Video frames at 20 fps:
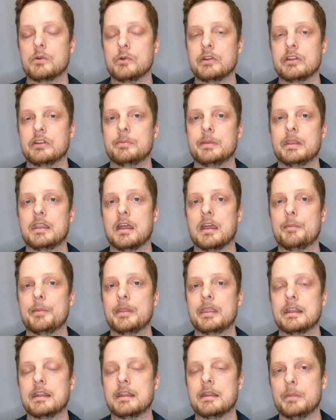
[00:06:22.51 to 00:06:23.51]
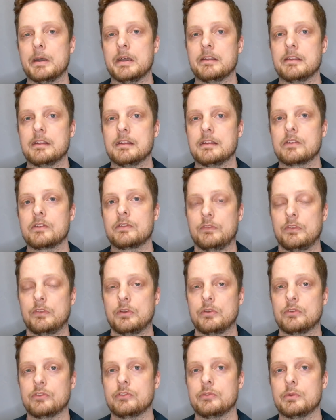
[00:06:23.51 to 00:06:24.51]
going to be coming in abundance for
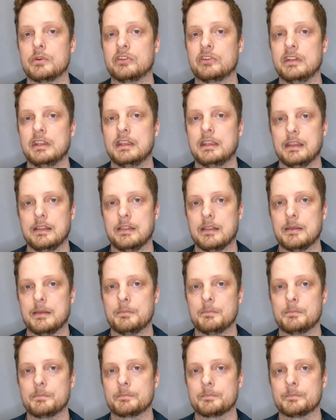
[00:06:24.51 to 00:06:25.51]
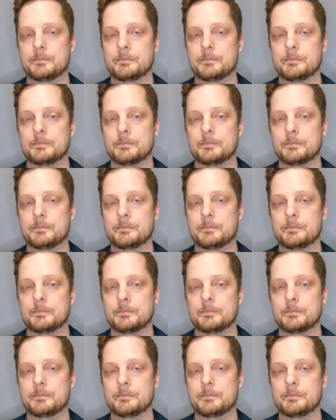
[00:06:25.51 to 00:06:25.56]
those who are seeking them